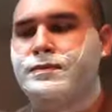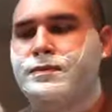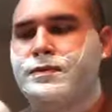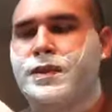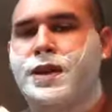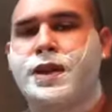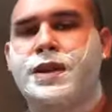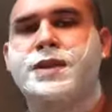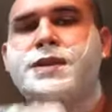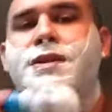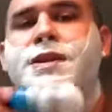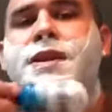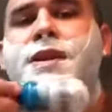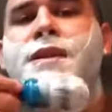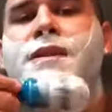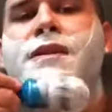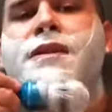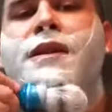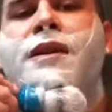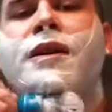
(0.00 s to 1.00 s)
And it's
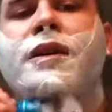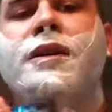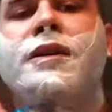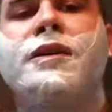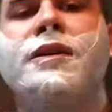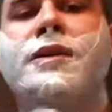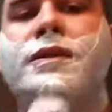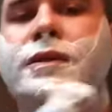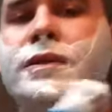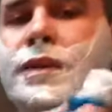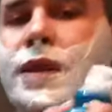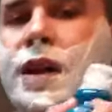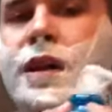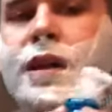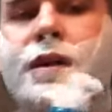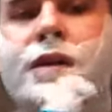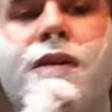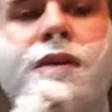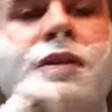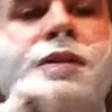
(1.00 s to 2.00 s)

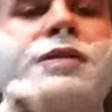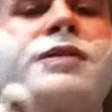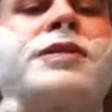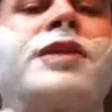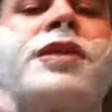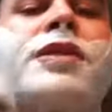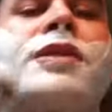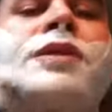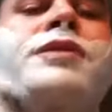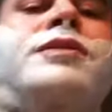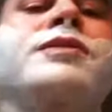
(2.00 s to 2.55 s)
a sturdier